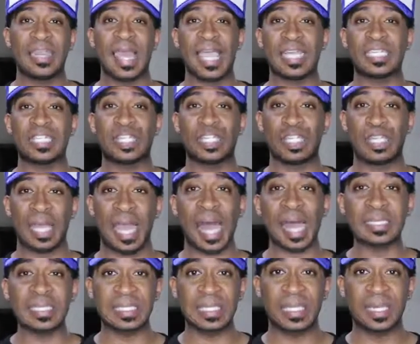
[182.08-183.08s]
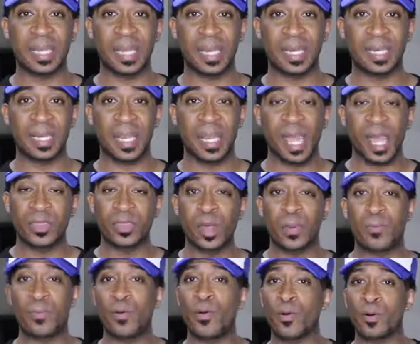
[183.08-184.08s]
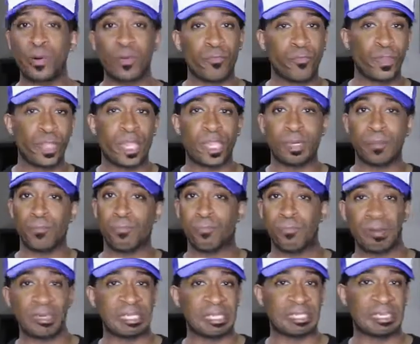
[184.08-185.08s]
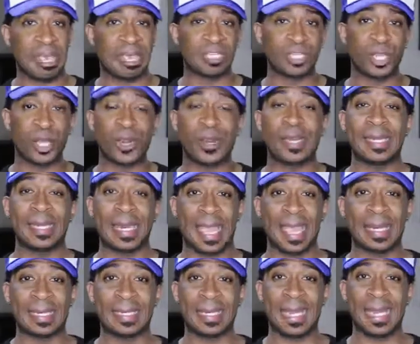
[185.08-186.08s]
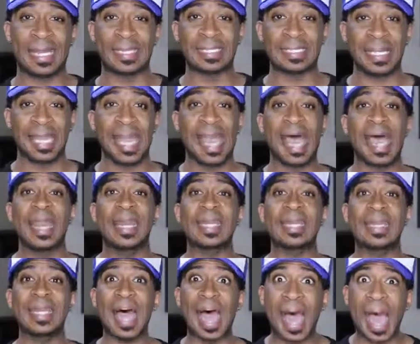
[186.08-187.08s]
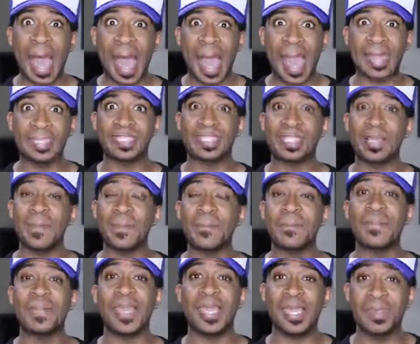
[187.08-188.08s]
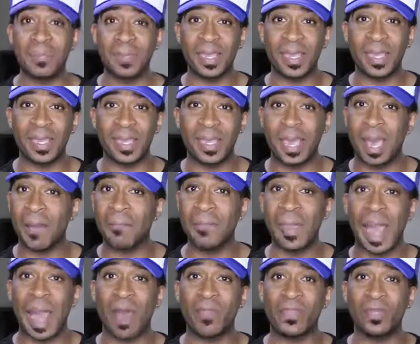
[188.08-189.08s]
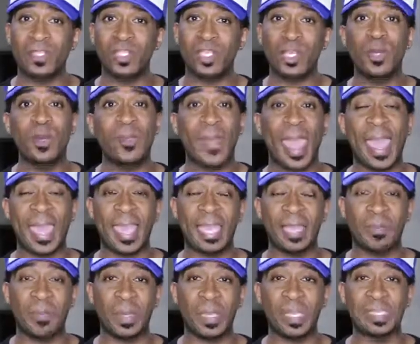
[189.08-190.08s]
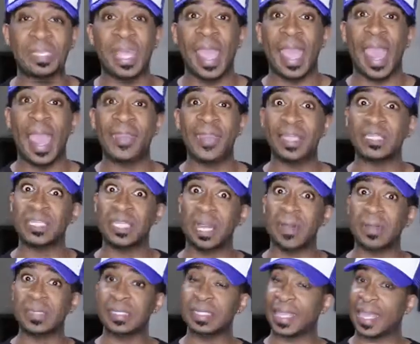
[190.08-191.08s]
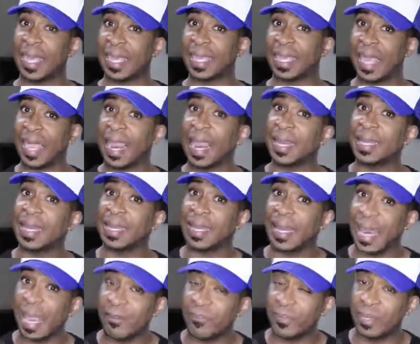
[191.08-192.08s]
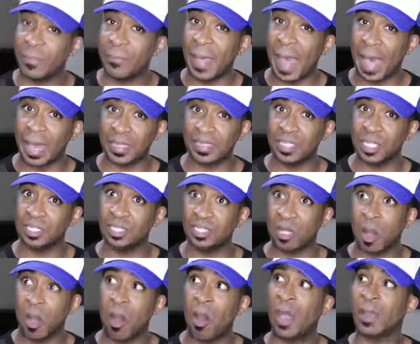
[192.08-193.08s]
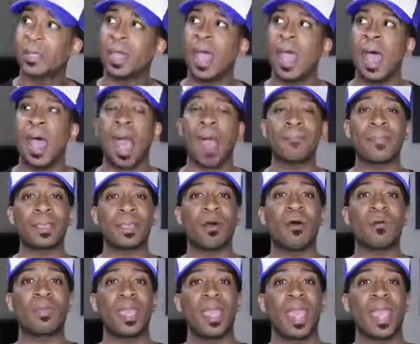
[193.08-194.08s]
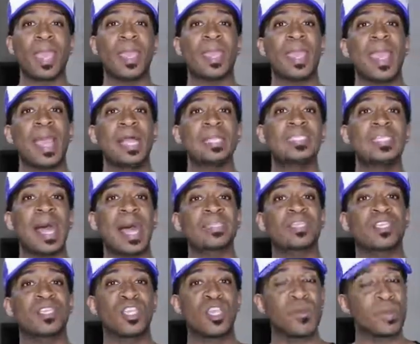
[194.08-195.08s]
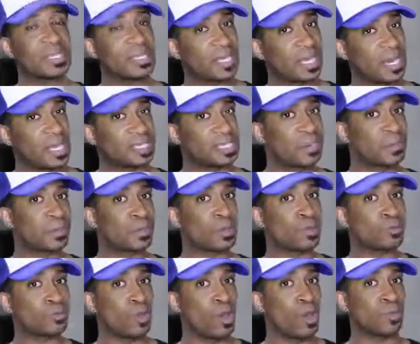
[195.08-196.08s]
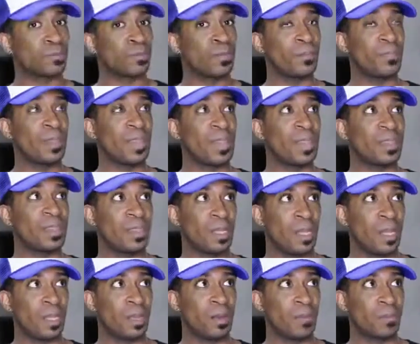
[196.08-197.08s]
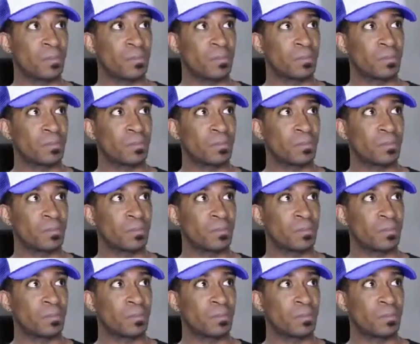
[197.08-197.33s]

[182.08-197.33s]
that Jocelyn, the Puerto Rican Princess Hernandez, lied to Mimi about the two babies. And then she was kikiing and laughing about it to Dawn. I'm like, okay, Jocelyn, you was getting some kudos for being the